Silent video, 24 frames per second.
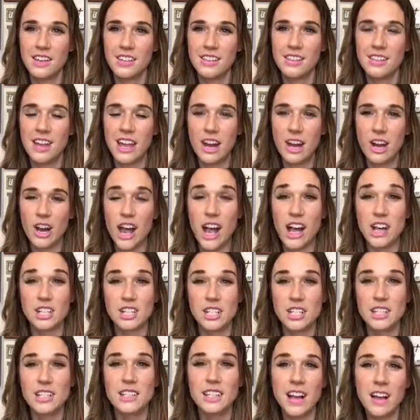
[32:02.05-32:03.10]
their
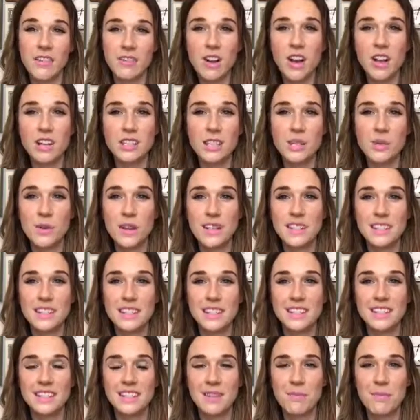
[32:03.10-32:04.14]
actions have
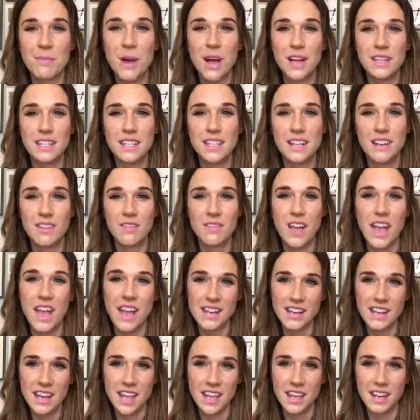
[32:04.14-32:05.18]
consequences, positive
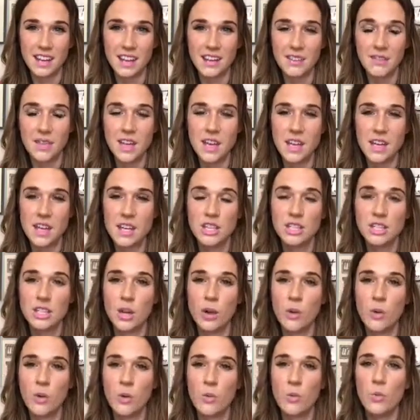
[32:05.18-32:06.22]
and negative.
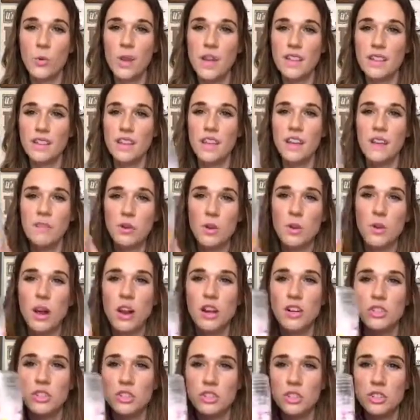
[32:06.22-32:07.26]
So if you
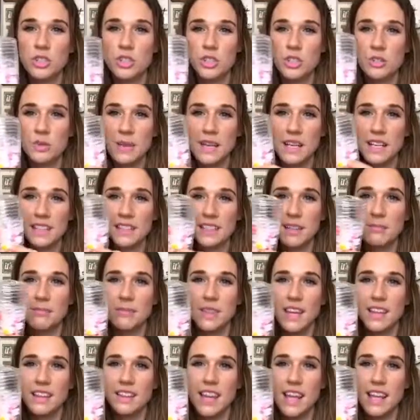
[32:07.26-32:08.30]
are doing
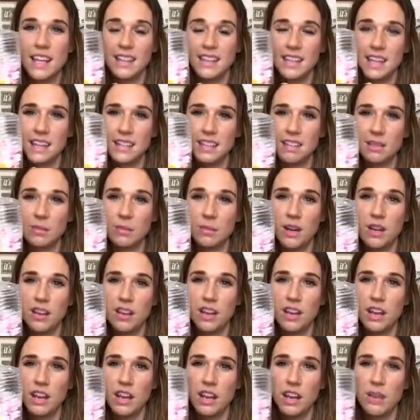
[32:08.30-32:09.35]
something like this where
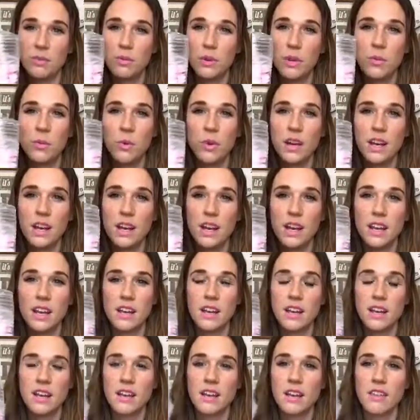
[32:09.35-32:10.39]
they're getting rewarded
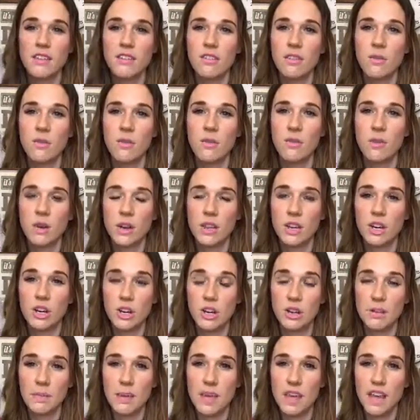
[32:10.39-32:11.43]
for their
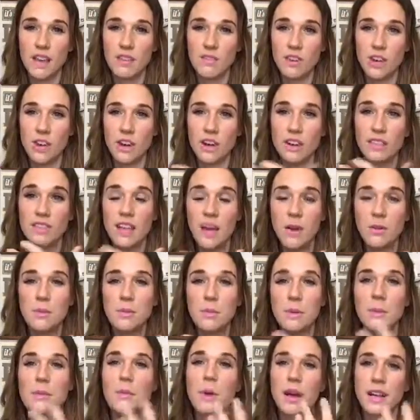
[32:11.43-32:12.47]
good behavior, that would
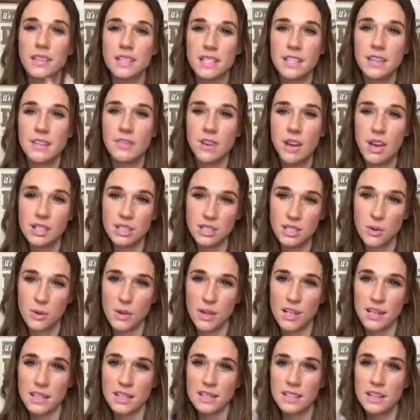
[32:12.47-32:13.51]
be a positive
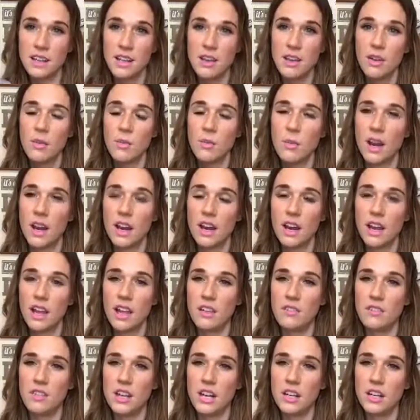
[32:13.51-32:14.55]
consequence. Where
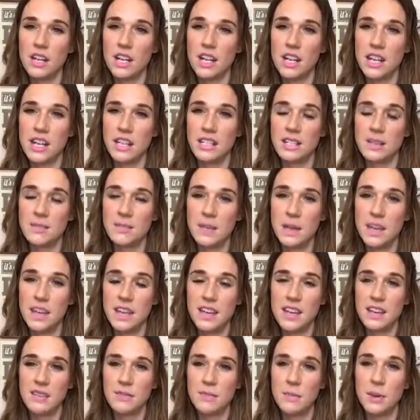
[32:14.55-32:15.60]
if they're needing to
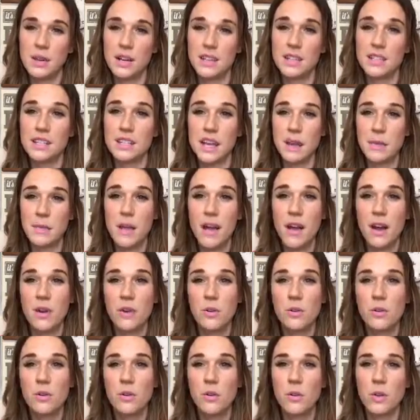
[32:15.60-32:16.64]
be put in
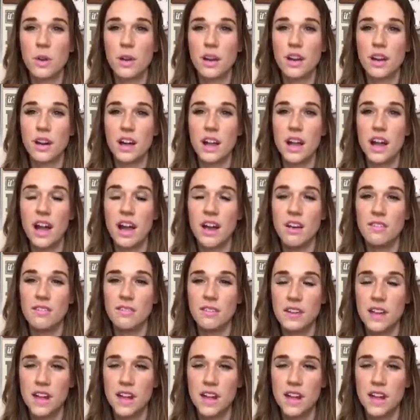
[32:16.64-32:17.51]
timeout or have